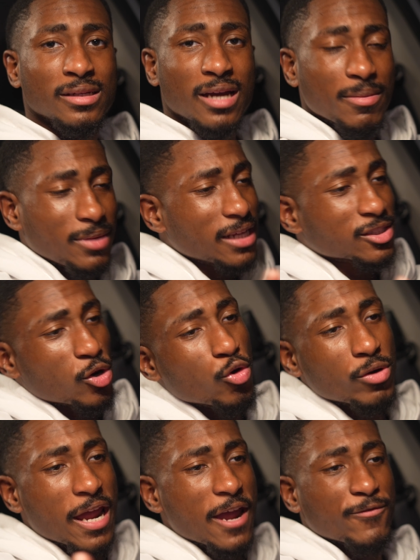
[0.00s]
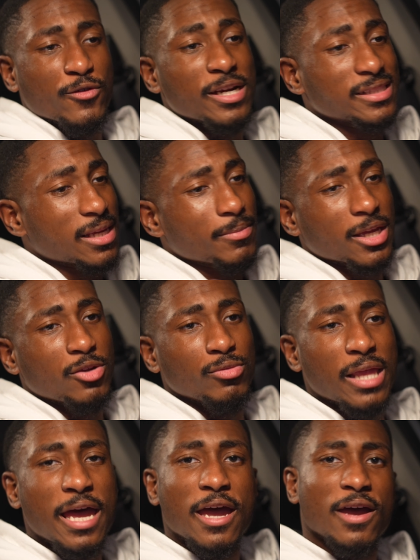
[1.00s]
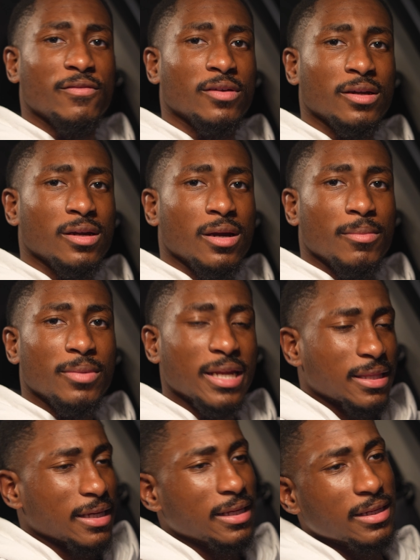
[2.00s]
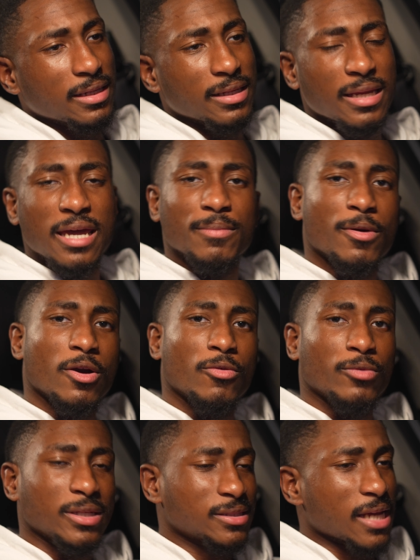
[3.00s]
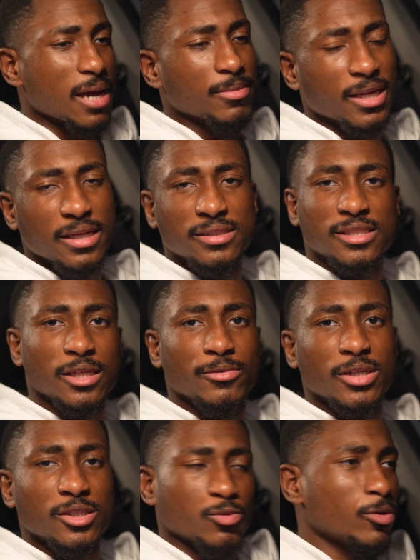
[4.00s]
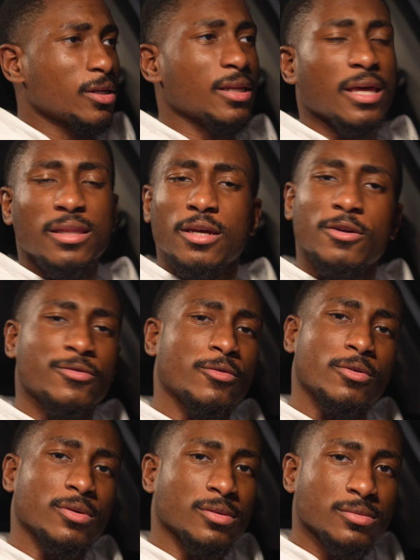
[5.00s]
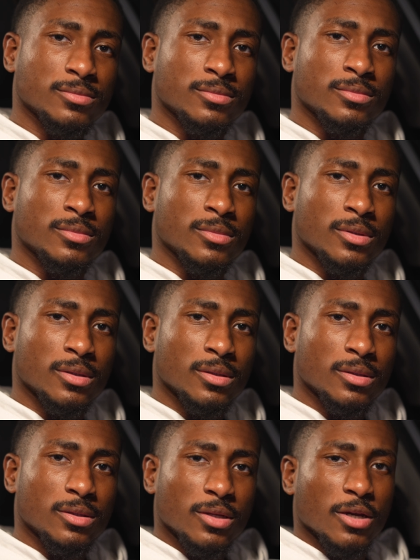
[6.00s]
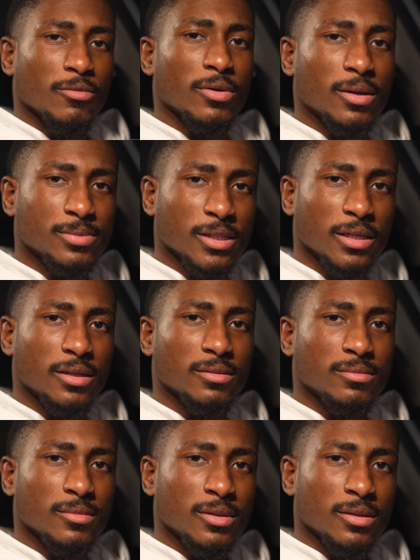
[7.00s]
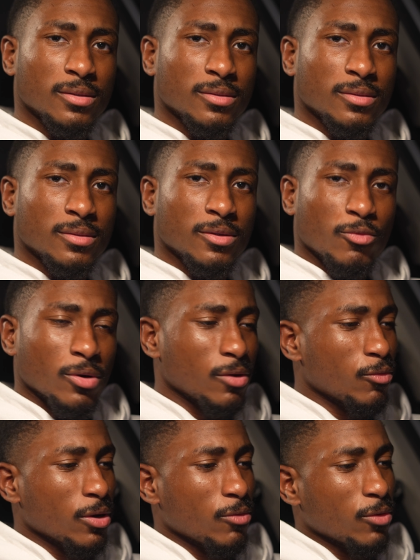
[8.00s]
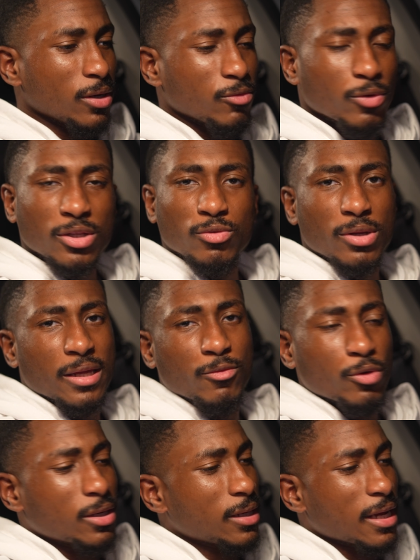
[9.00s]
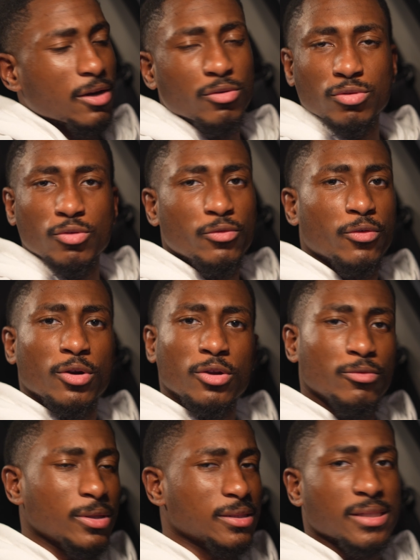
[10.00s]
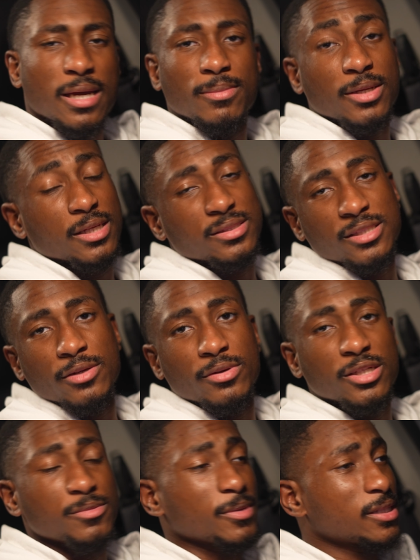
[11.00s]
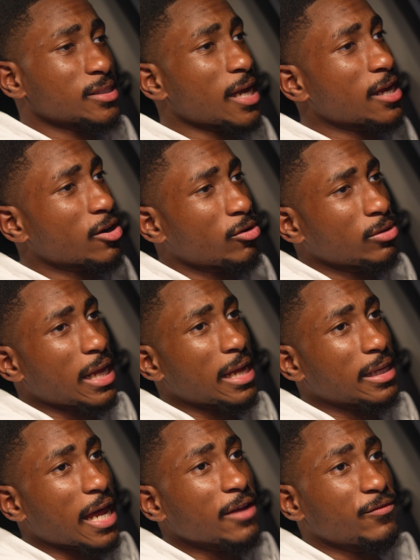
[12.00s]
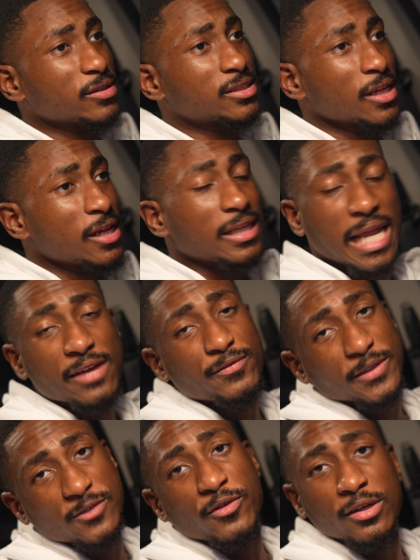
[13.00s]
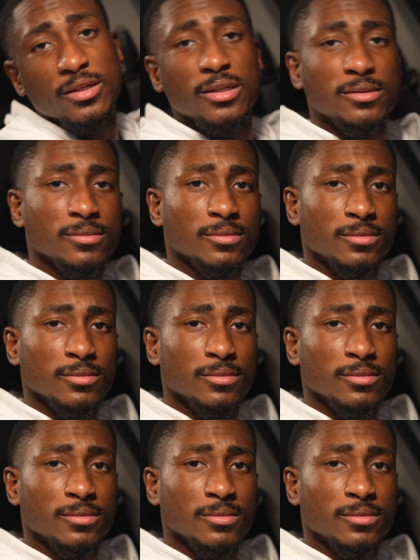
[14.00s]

I mean, that's cool to have friends that make you laugh. But at the end of the day, bro, when it's time to get serious, what are they there for? You get what I'm saying? What what what what do they what are they gonna do for you when it's time to get serious? Because I ain't gonna lie, life is life is fun.